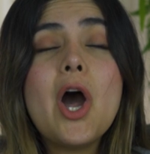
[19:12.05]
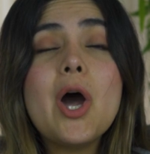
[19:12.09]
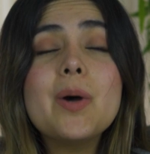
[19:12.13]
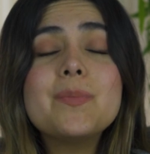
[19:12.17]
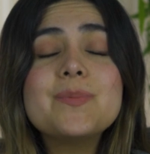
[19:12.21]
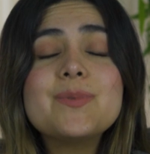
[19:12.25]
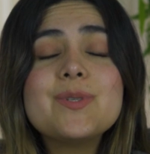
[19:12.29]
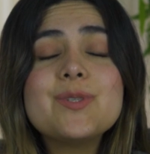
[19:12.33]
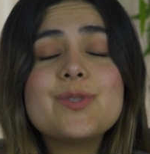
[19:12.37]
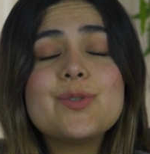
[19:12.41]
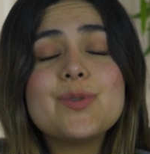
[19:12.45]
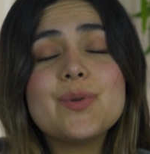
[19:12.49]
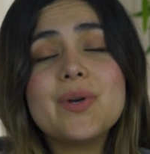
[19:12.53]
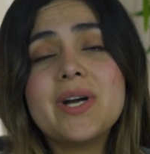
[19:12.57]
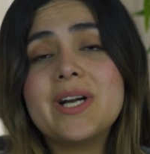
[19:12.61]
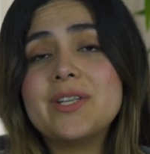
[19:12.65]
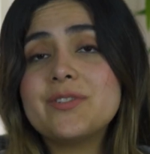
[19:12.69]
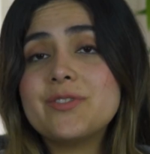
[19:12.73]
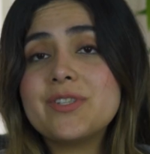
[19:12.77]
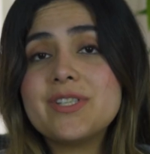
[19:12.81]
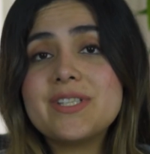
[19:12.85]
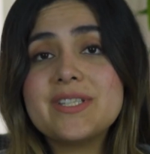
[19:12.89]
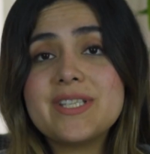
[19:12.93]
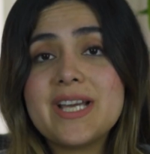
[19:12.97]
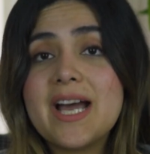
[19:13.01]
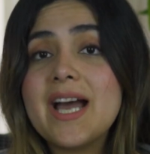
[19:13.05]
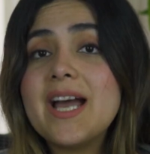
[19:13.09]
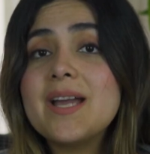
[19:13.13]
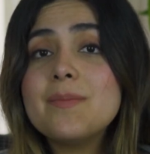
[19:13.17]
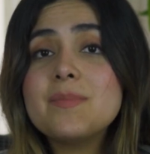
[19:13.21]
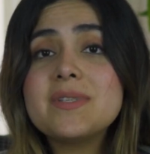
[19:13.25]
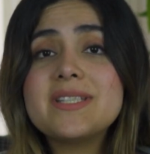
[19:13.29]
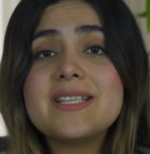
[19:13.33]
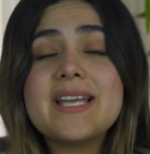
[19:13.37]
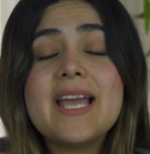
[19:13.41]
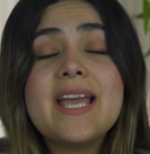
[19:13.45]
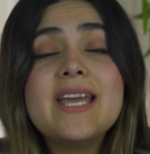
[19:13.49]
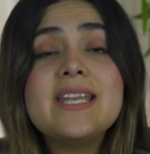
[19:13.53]
up to 200
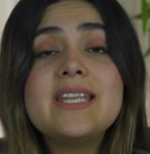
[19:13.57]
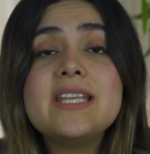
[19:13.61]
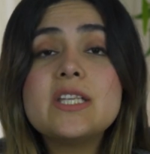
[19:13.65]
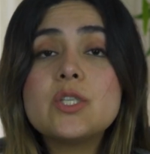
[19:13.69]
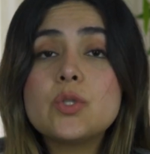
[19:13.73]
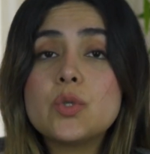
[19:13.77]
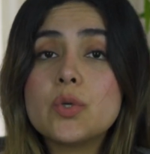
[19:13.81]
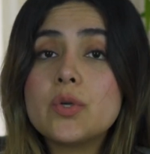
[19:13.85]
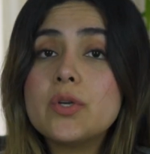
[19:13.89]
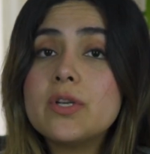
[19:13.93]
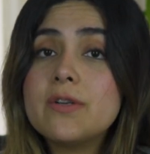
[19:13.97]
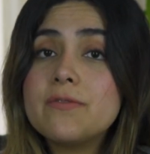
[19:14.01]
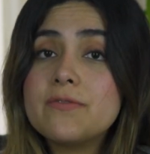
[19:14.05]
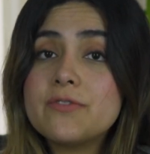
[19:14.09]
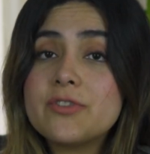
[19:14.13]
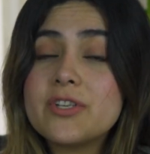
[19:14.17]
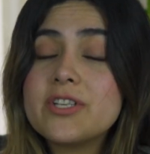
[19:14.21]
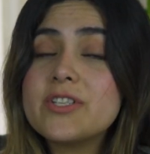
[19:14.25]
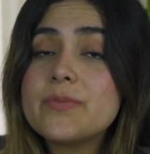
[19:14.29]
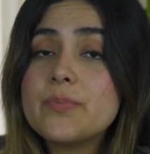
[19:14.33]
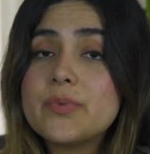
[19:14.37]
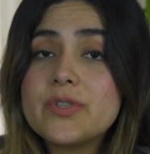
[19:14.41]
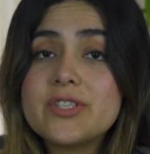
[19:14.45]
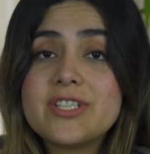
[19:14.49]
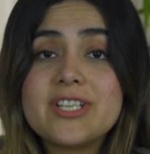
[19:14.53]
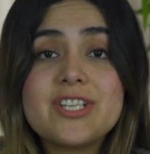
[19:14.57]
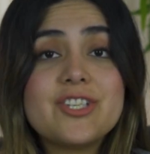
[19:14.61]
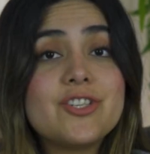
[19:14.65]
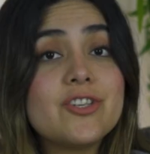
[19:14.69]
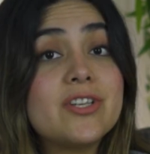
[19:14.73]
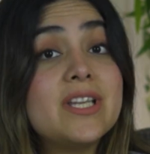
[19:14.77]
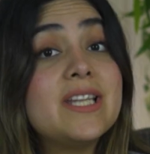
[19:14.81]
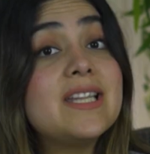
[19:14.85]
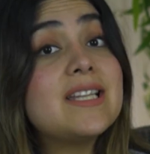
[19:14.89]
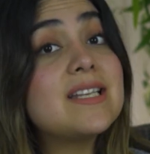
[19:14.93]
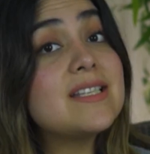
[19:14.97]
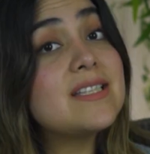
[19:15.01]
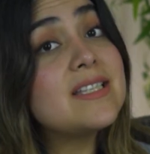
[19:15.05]
times any sort of
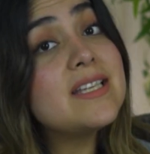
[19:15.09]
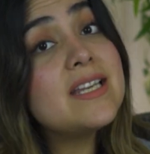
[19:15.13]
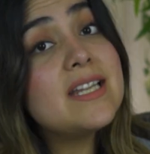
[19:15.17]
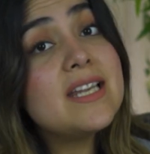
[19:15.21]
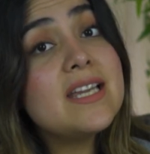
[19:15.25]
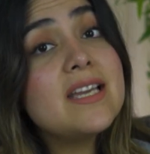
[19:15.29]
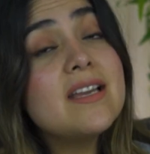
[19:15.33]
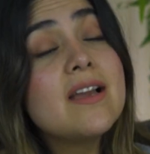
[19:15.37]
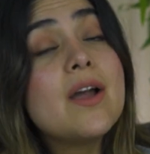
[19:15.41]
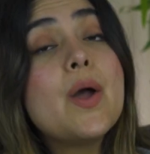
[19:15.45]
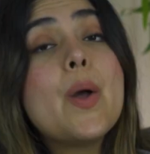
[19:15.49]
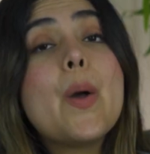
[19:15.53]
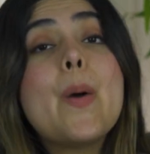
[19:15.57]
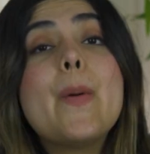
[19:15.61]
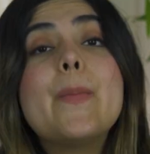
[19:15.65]
transportation in the city,